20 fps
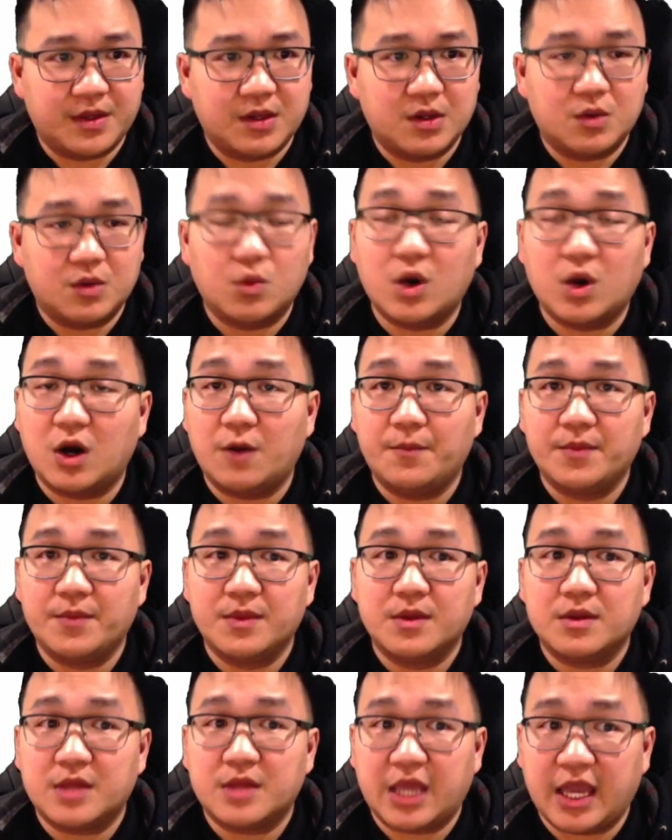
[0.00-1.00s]
Well,
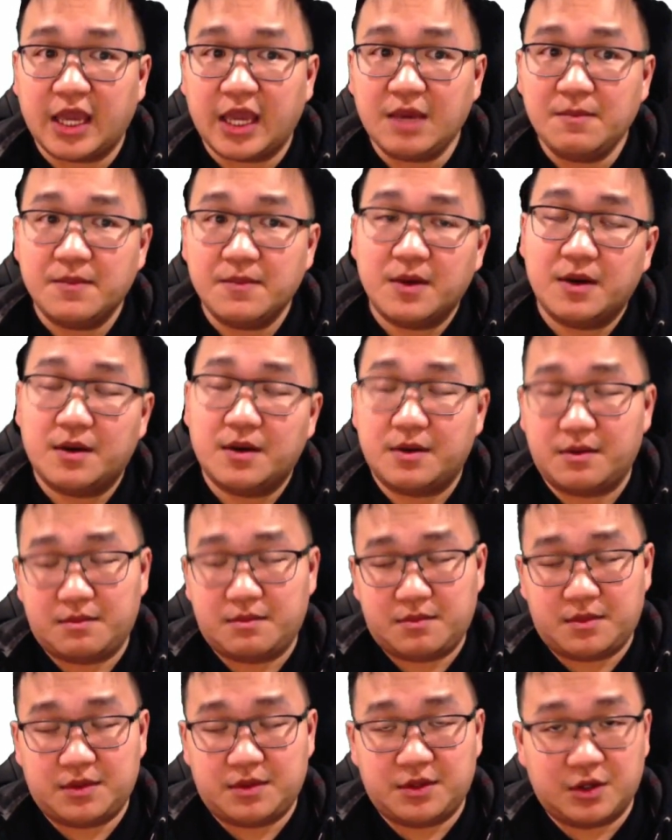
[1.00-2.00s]

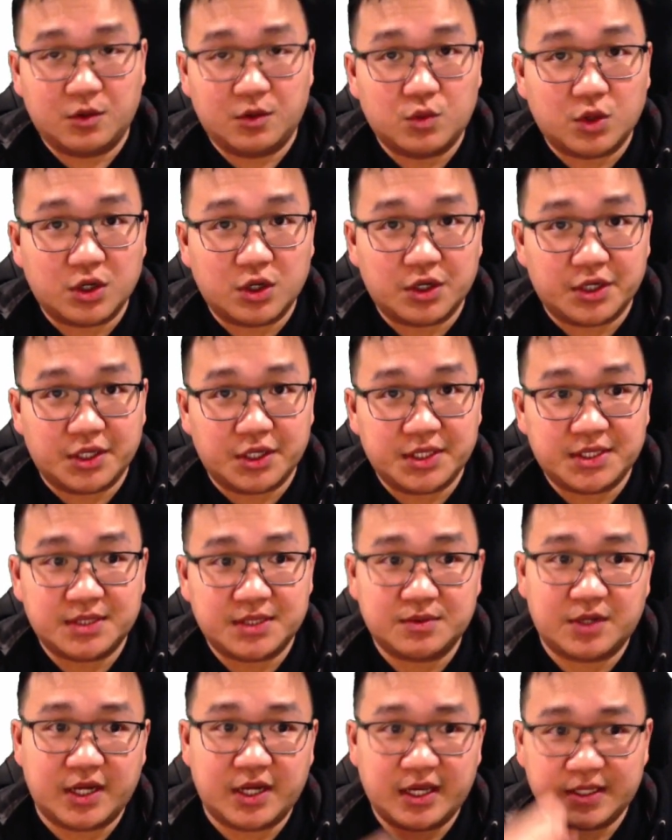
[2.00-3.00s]
they're words,
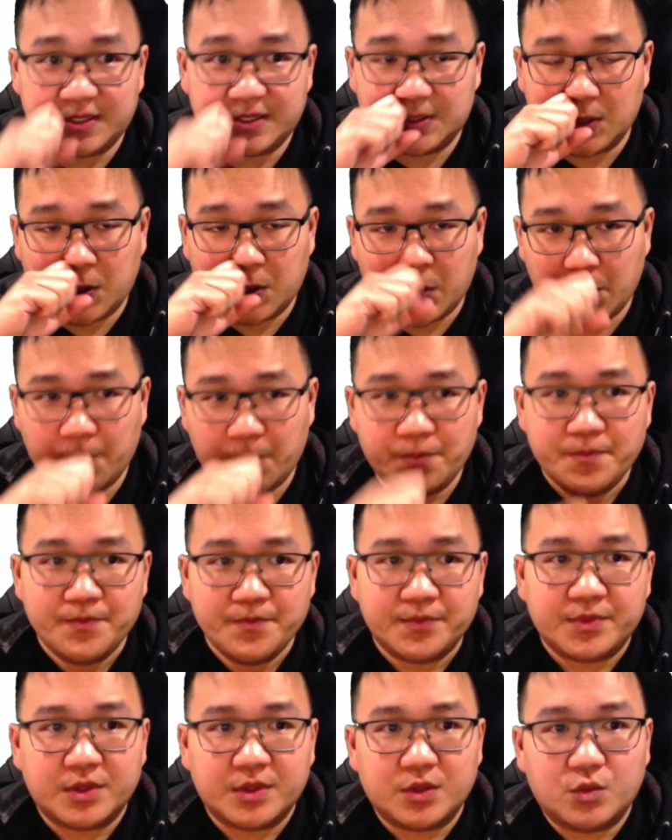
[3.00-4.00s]
right? So
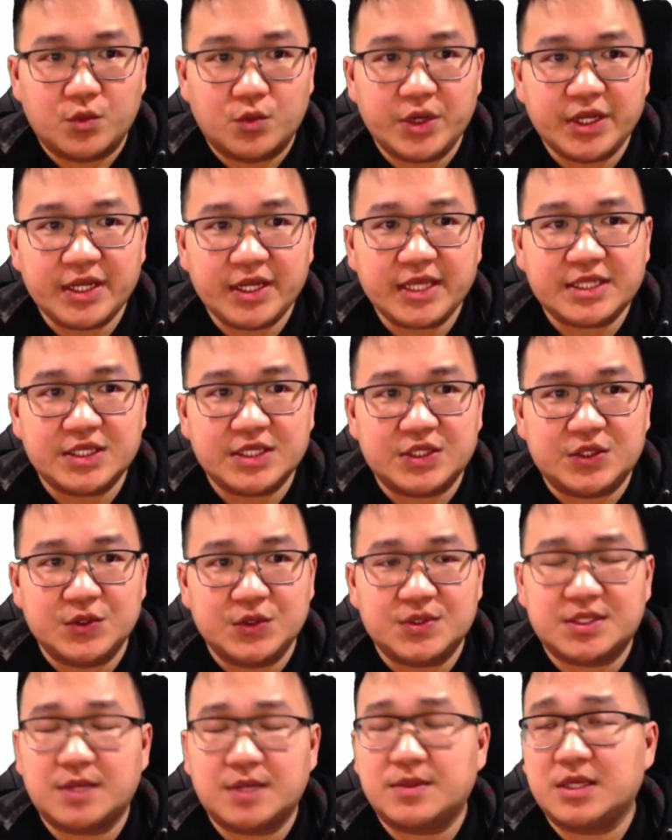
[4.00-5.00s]
we need to do
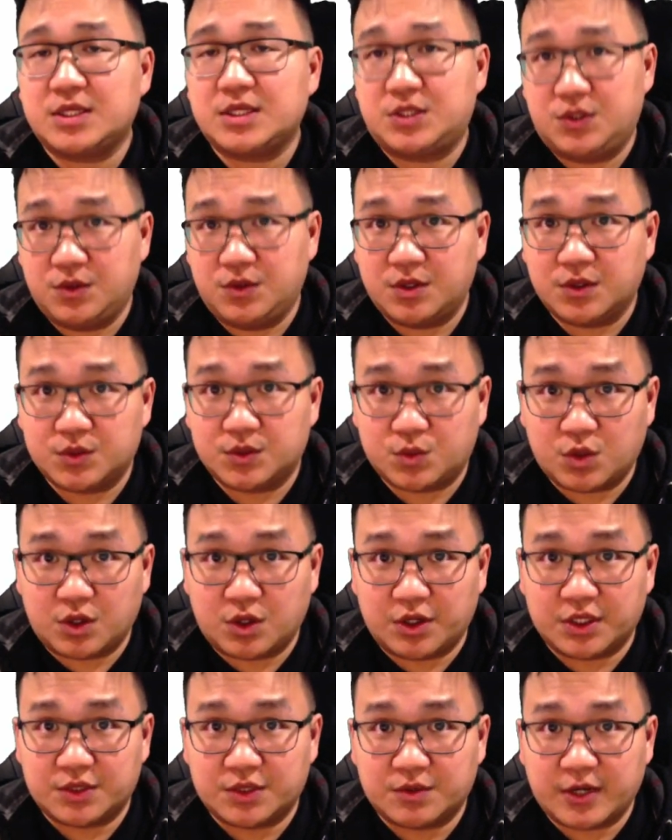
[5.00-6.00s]
something to those
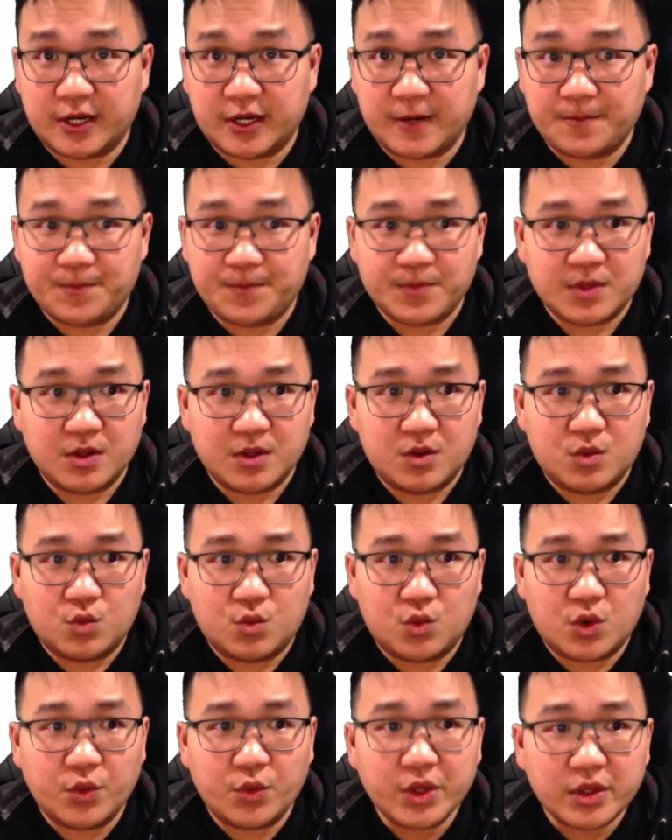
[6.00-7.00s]
words, right?
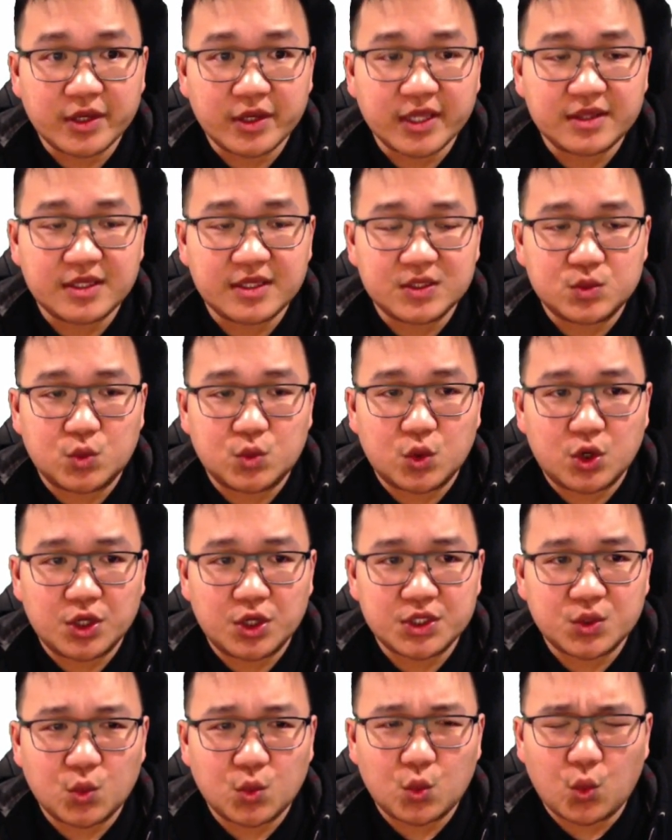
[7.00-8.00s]
When we look at these
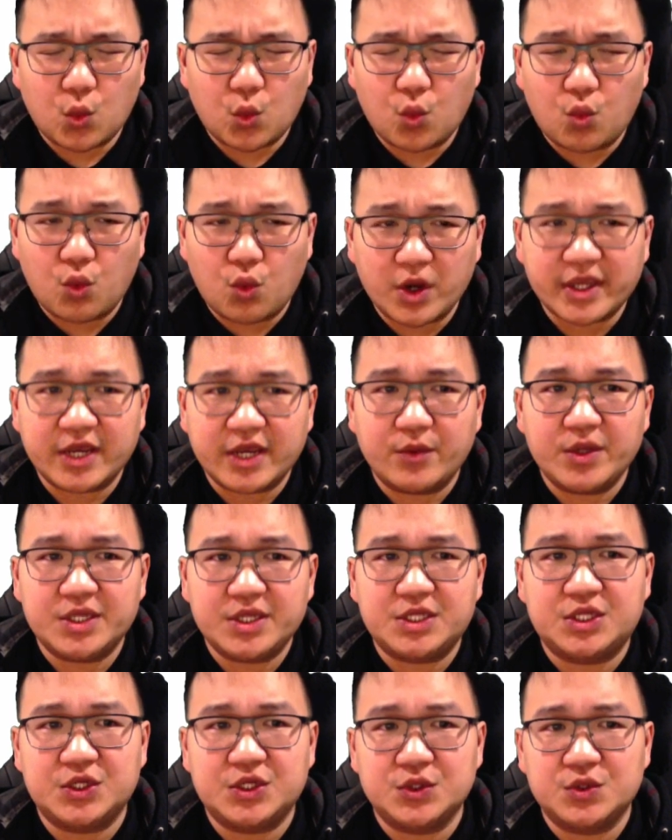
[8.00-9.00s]
words, what can we
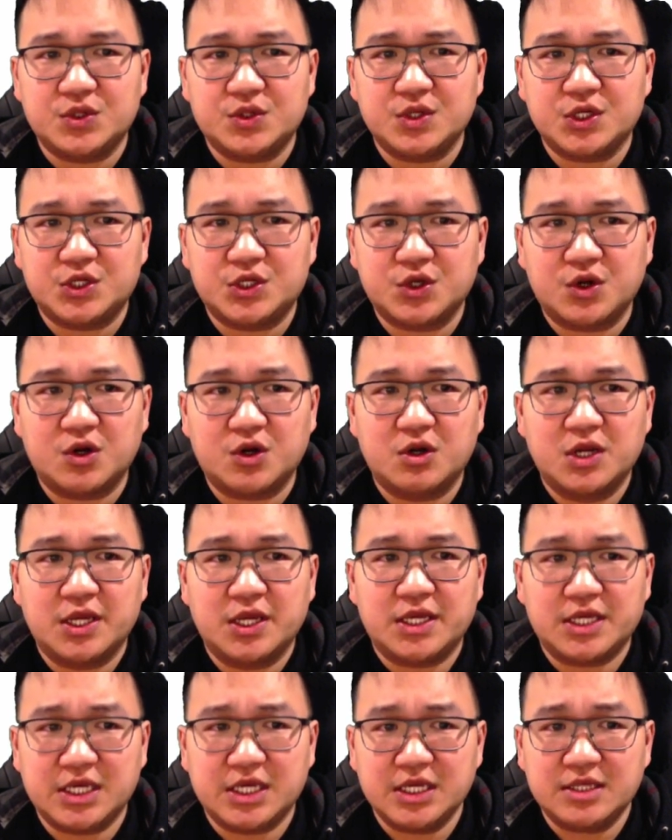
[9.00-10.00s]
do to ensure
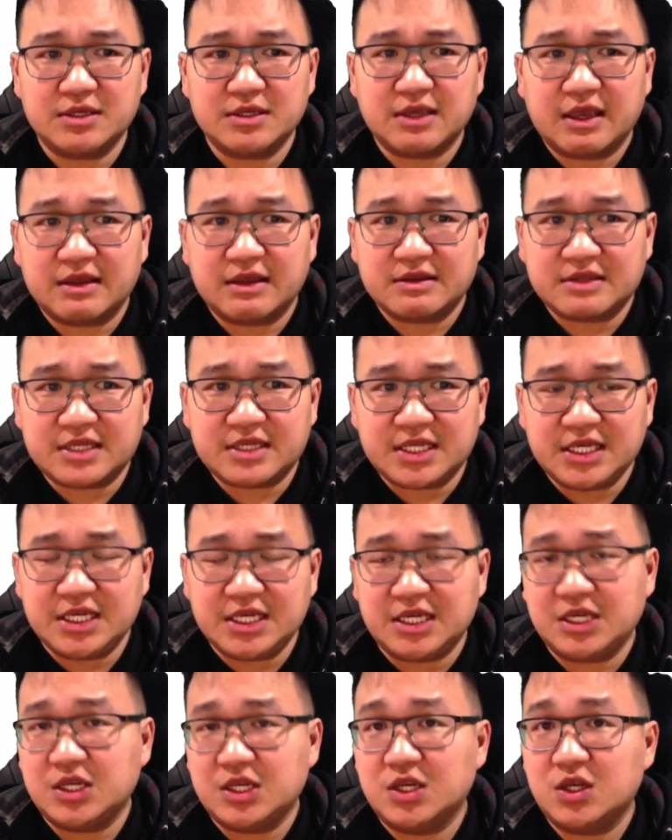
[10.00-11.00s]
eat and
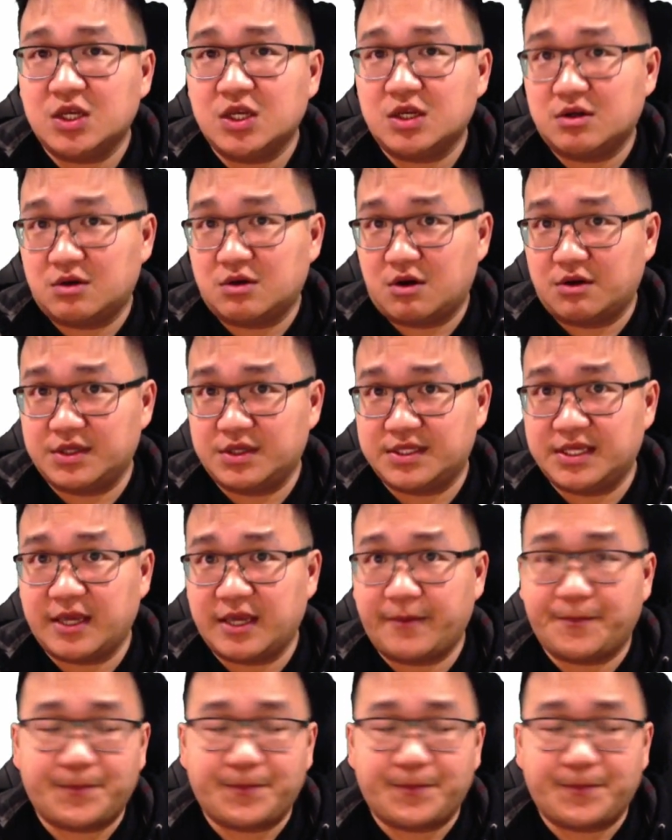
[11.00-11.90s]
tea are the same?